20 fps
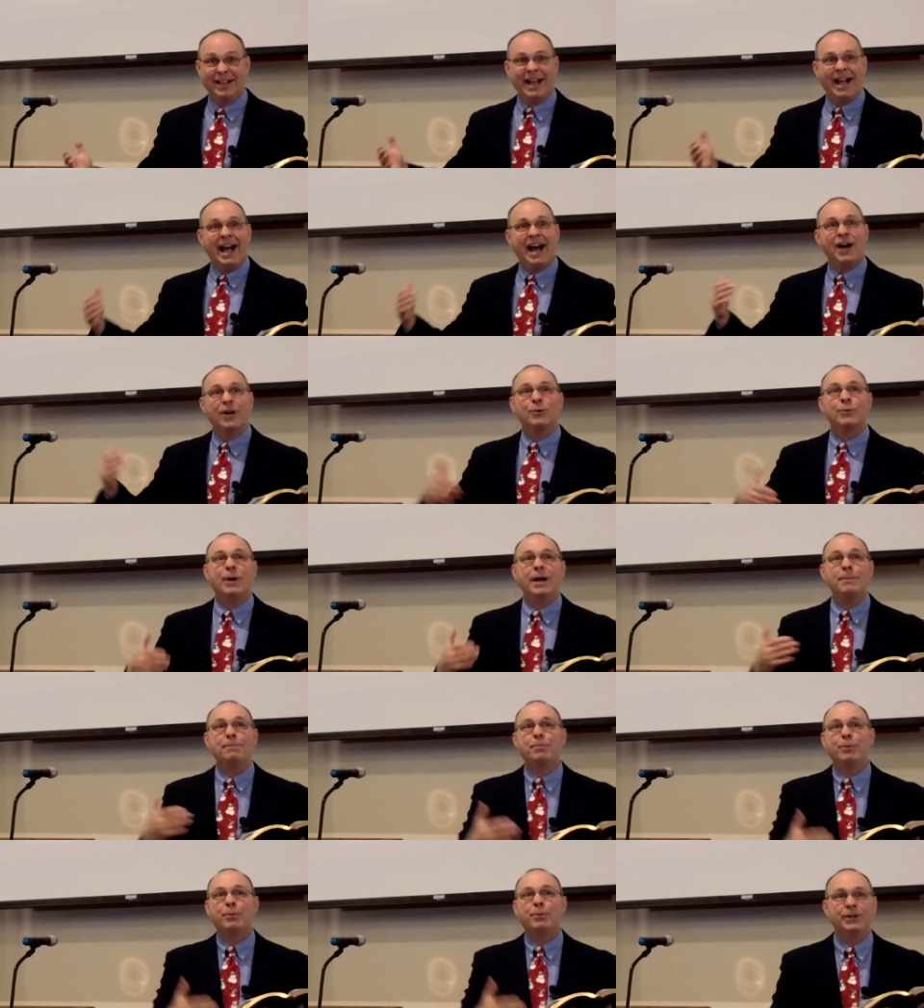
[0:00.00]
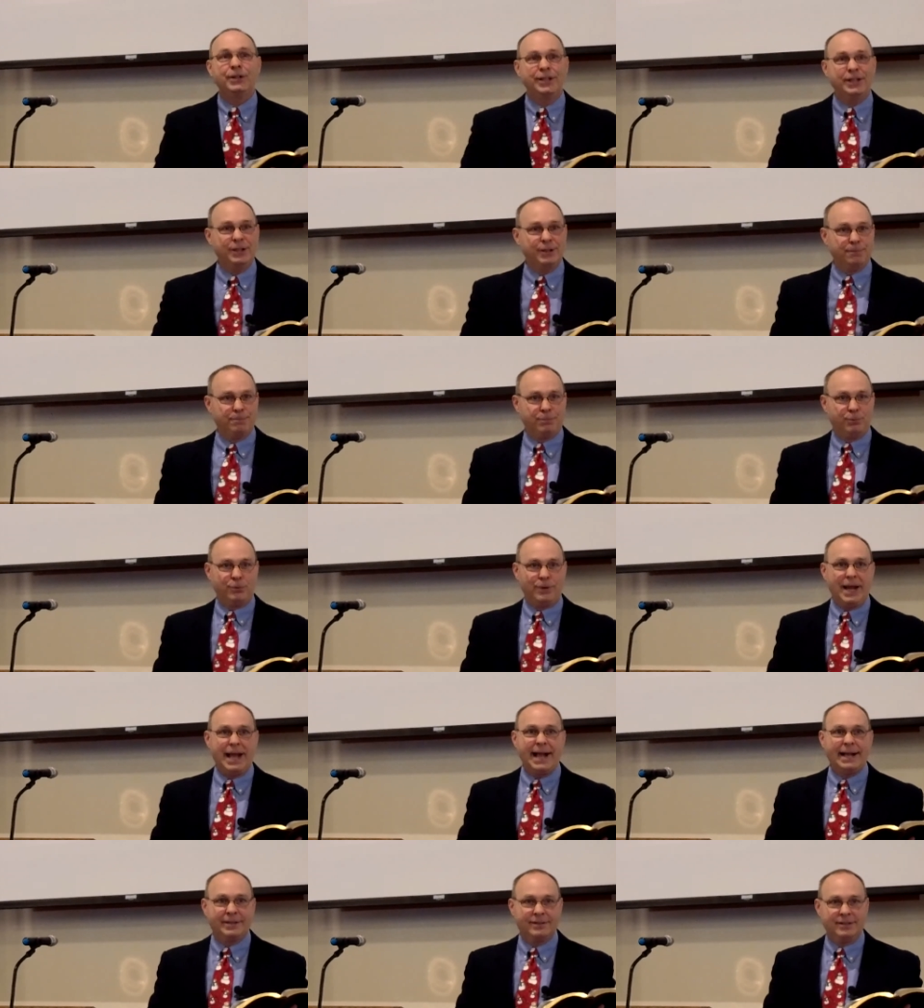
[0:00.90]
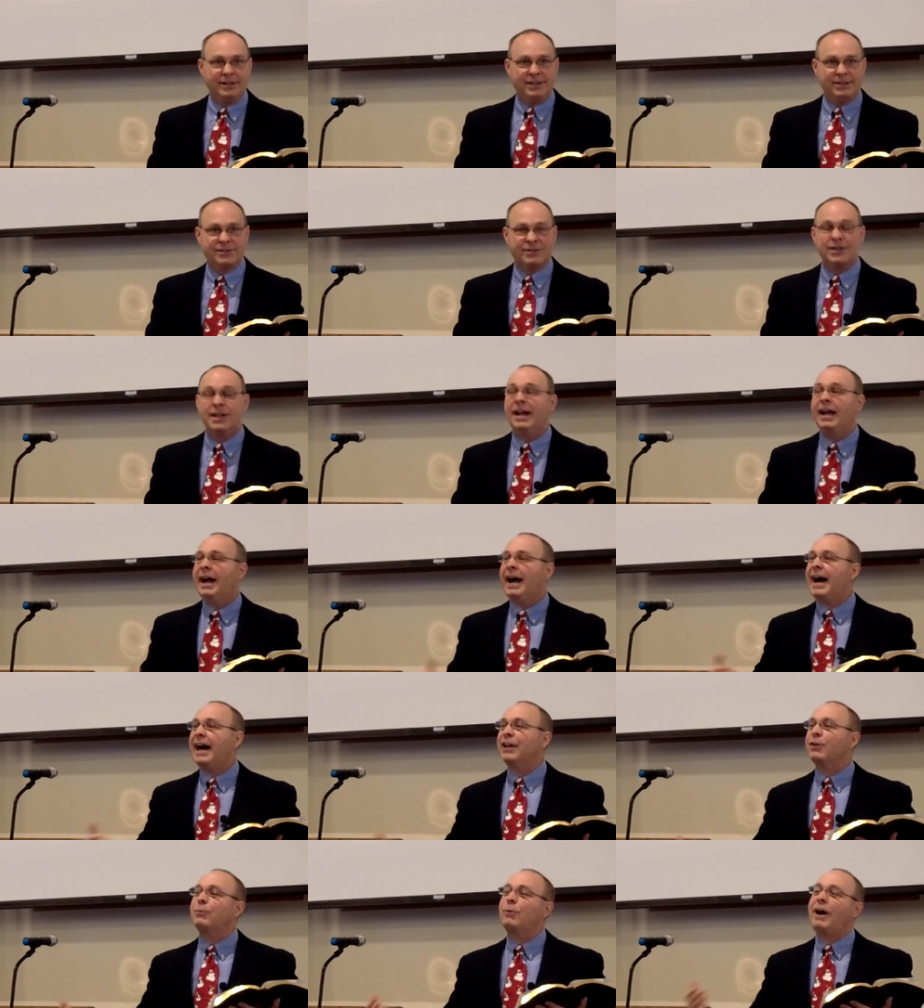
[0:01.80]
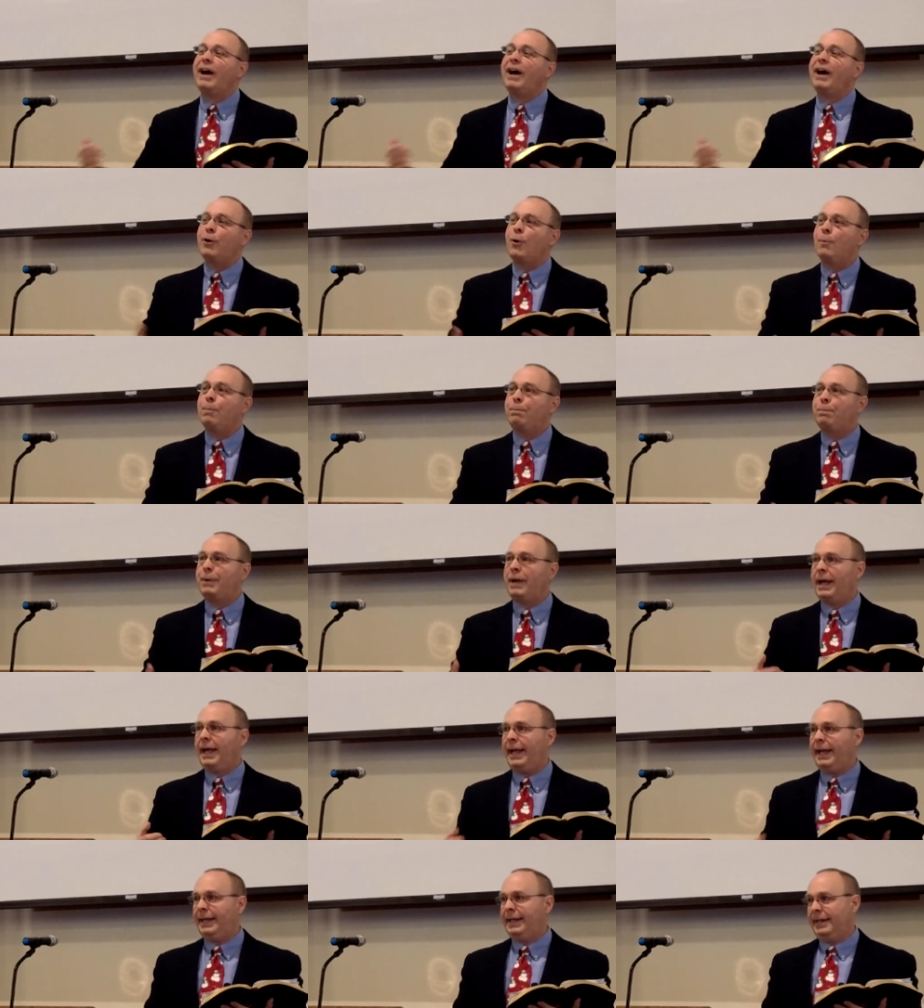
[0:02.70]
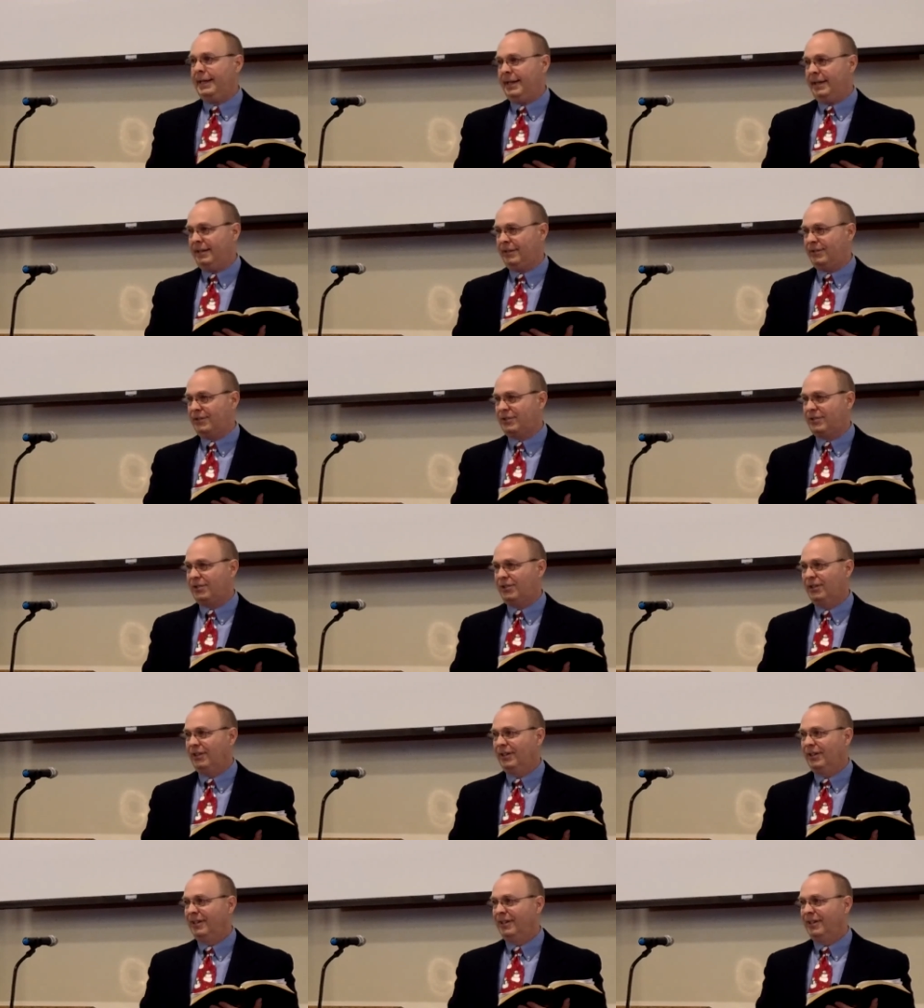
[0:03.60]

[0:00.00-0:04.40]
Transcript: How do I put it into practice? How do I obey it?